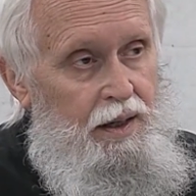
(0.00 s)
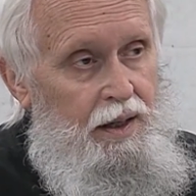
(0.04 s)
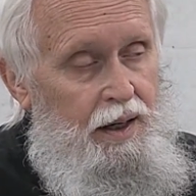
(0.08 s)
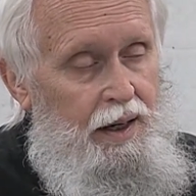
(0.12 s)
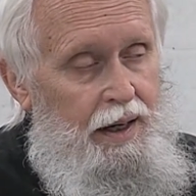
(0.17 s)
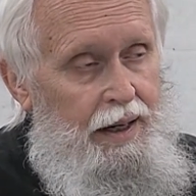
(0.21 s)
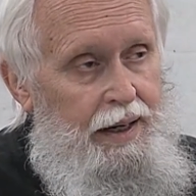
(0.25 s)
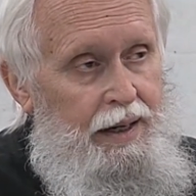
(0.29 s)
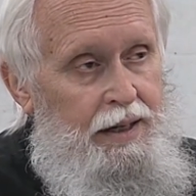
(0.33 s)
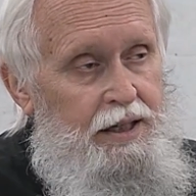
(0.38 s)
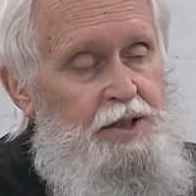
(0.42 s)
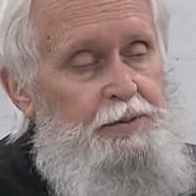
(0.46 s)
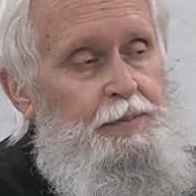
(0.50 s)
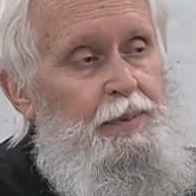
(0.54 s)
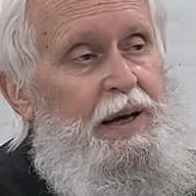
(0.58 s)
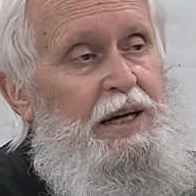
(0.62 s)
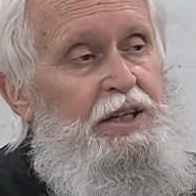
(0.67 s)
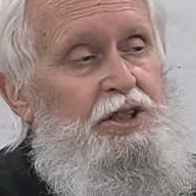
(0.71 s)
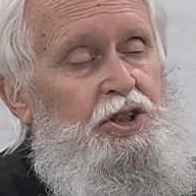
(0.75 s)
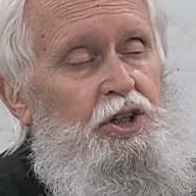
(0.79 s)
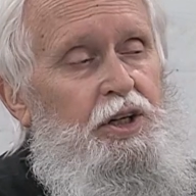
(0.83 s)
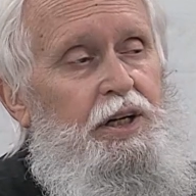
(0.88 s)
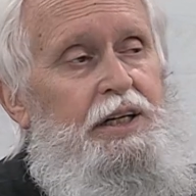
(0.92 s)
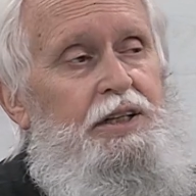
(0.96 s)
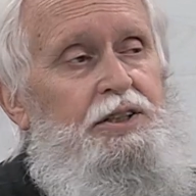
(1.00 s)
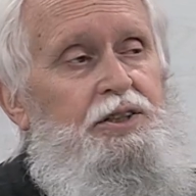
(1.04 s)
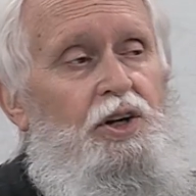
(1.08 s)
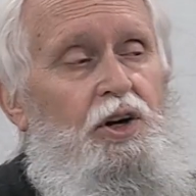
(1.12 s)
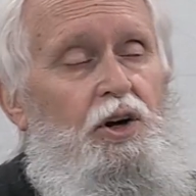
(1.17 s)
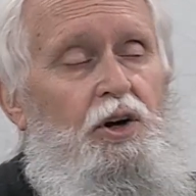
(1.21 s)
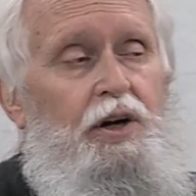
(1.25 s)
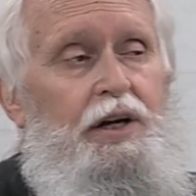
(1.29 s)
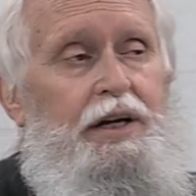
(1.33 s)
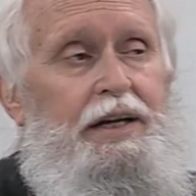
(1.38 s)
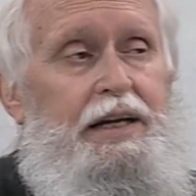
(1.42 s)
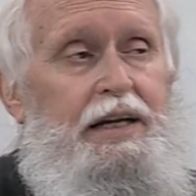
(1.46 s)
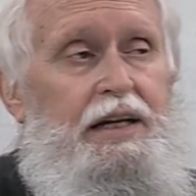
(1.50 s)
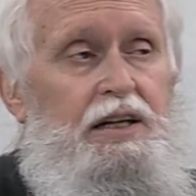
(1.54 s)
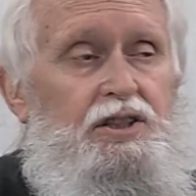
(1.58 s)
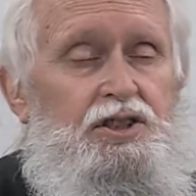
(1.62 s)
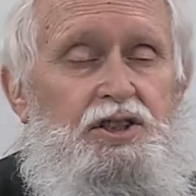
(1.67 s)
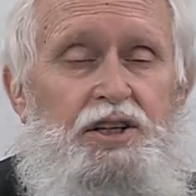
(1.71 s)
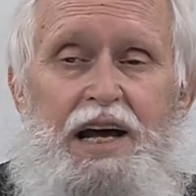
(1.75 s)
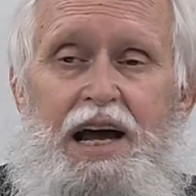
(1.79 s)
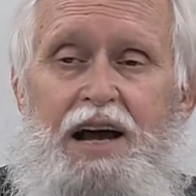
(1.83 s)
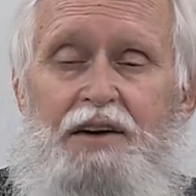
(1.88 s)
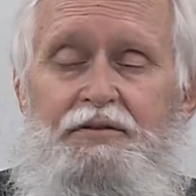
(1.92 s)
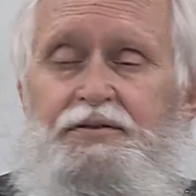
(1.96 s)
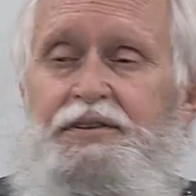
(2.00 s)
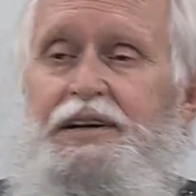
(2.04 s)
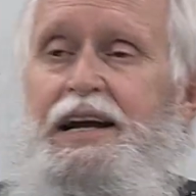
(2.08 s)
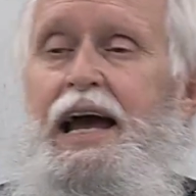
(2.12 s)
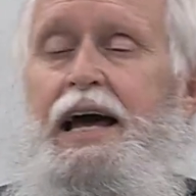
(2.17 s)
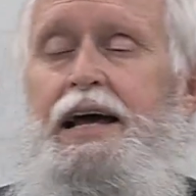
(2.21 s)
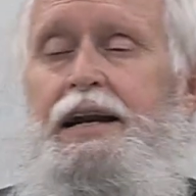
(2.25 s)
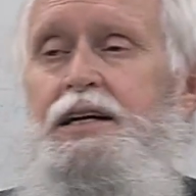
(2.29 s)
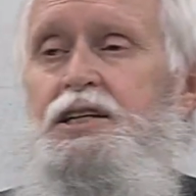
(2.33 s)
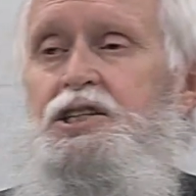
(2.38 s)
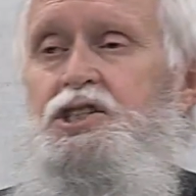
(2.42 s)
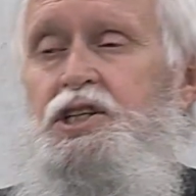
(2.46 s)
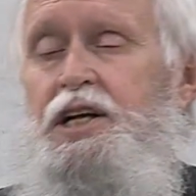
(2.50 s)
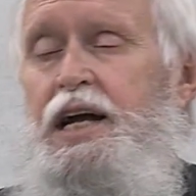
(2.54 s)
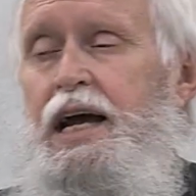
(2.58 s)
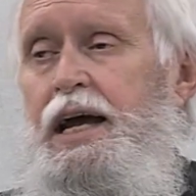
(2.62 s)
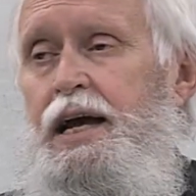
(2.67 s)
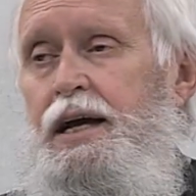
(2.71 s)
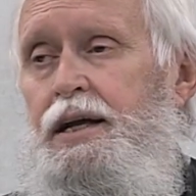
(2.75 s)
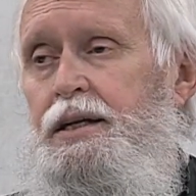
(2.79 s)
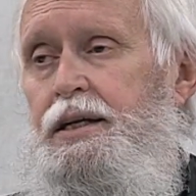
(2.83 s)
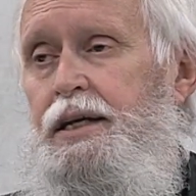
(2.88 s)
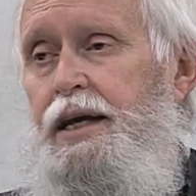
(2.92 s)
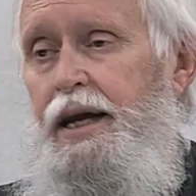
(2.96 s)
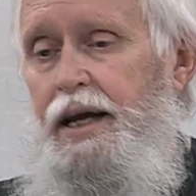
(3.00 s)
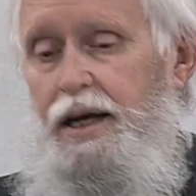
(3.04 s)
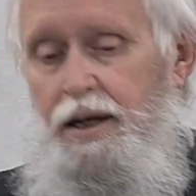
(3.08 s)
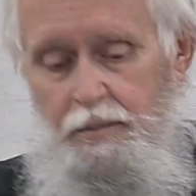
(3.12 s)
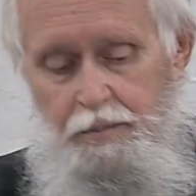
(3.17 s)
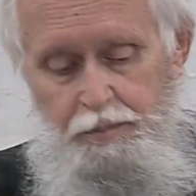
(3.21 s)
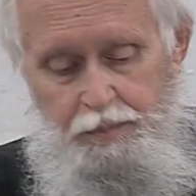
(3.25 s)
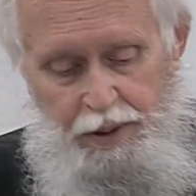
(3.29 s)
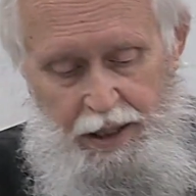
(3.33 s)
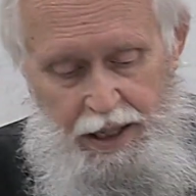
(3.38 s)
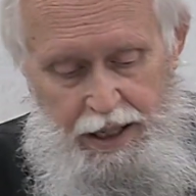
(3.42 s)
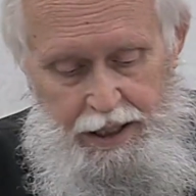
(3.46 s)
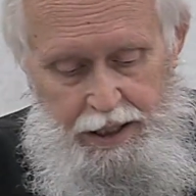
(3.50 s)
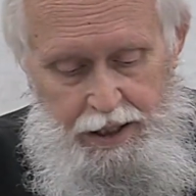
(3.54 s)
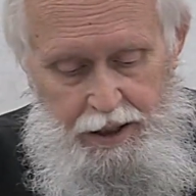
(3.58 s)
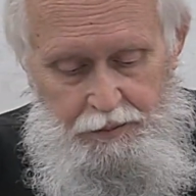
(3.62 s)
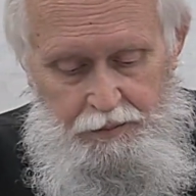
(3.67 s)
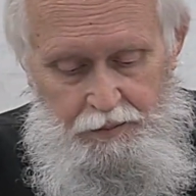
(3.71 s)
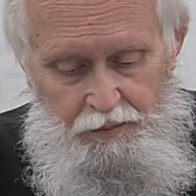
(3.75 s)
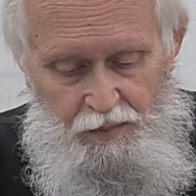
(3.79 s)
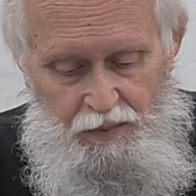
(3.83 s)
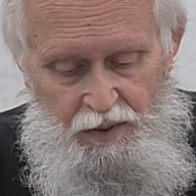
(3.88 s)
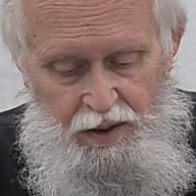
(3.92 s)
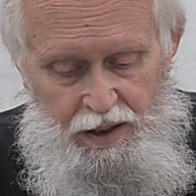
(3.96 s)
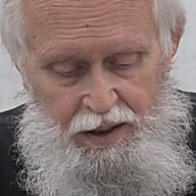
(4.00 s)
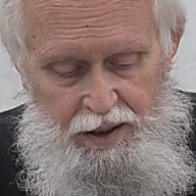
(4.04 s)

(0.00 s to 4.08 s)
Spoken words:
and especially during his Afghanistan campaign,